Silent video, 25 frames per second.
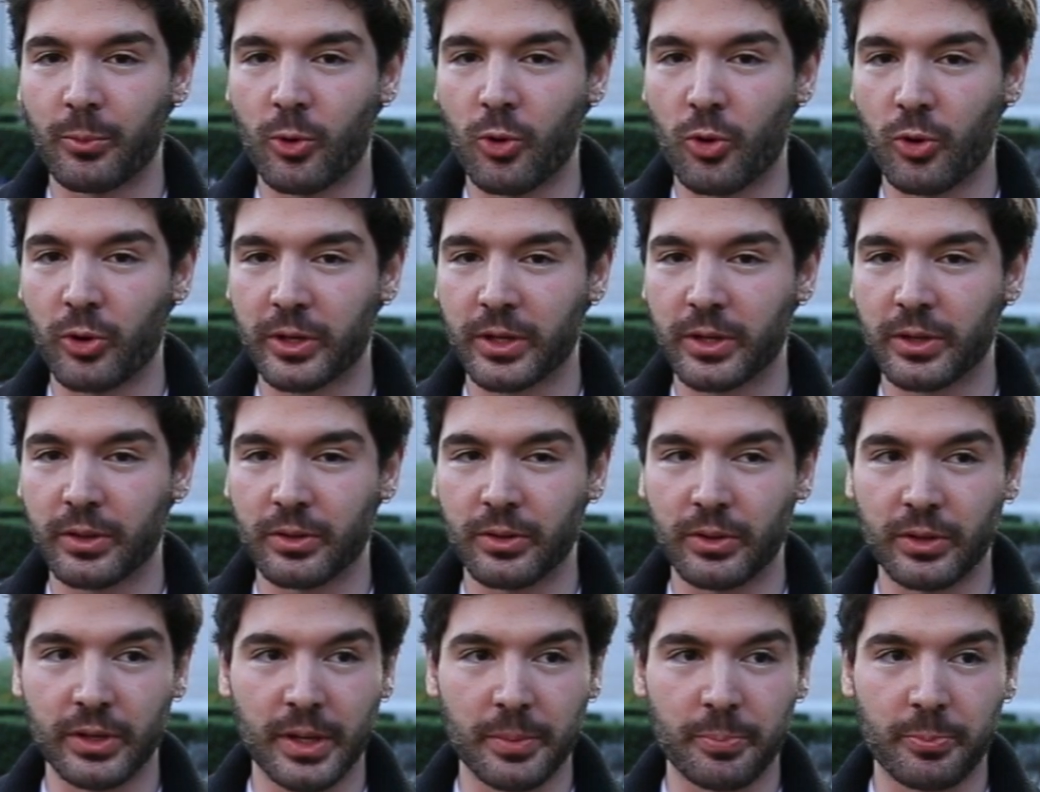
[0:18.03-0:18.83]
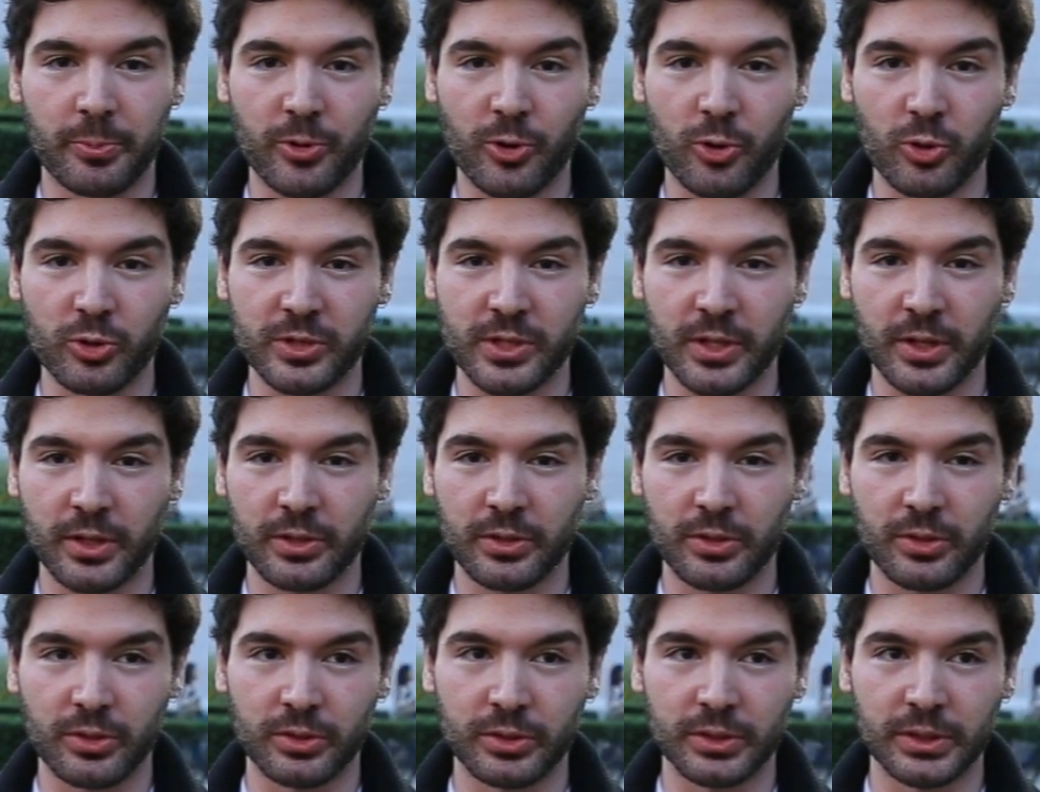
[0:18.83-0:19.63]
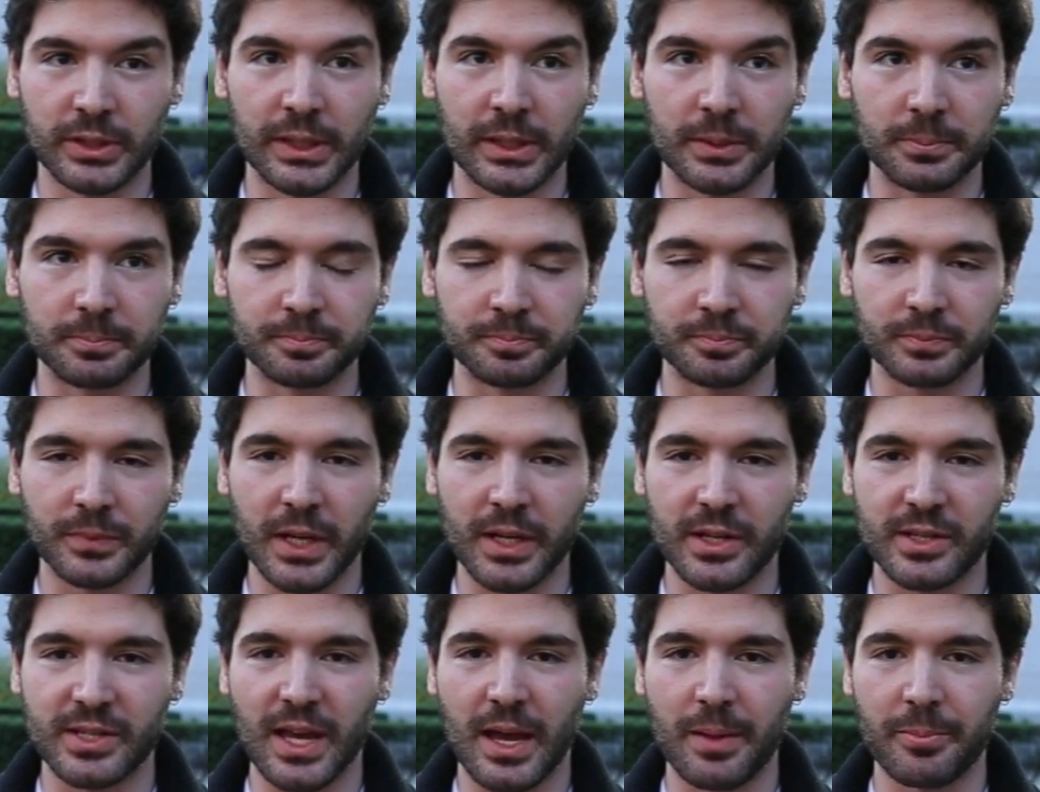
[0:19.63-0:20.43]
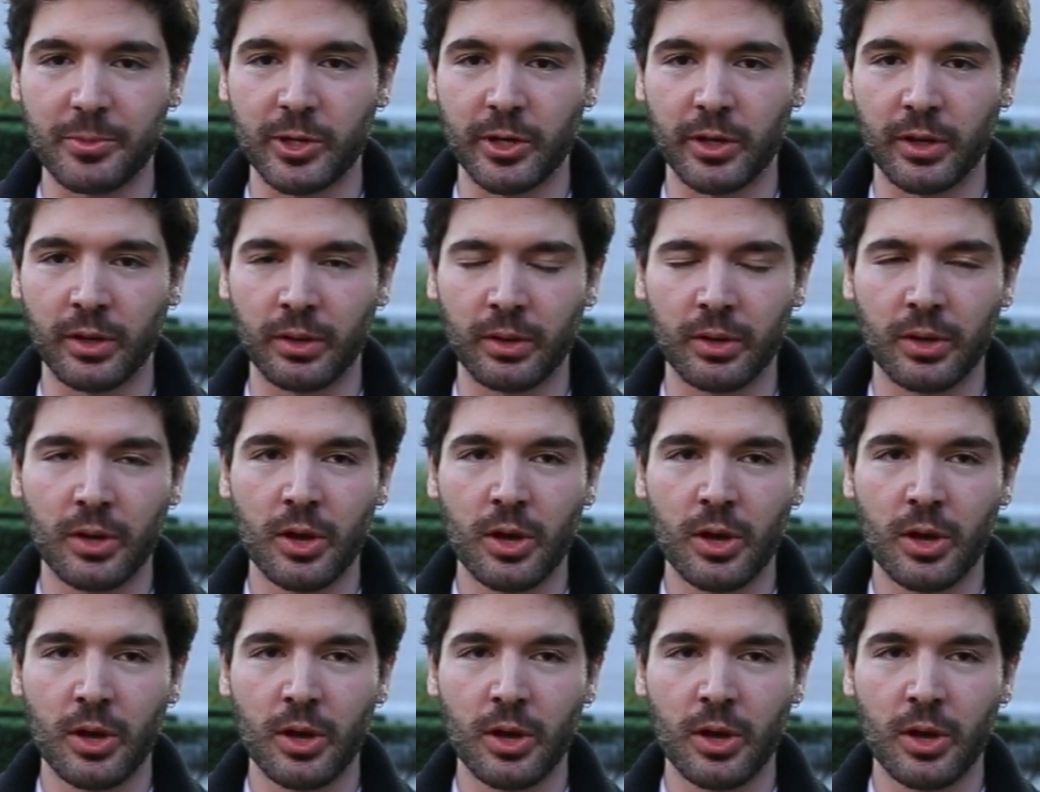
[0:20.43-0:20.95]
working on a project on examining